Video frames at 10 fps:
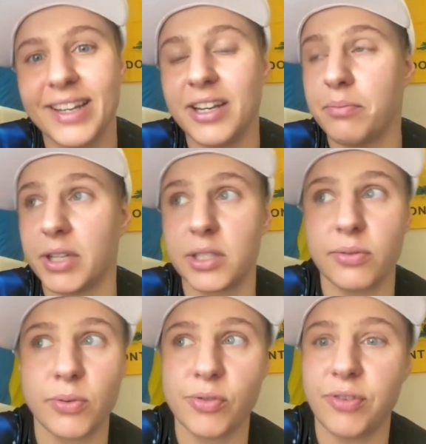Okay. But
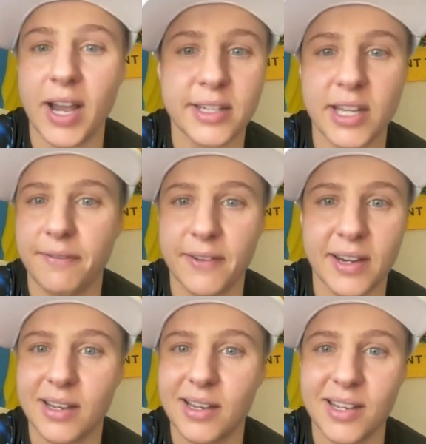if we fight,
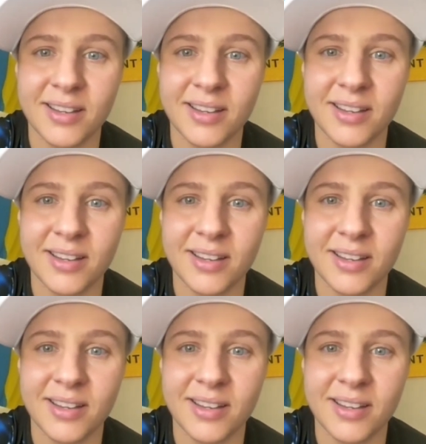definitely.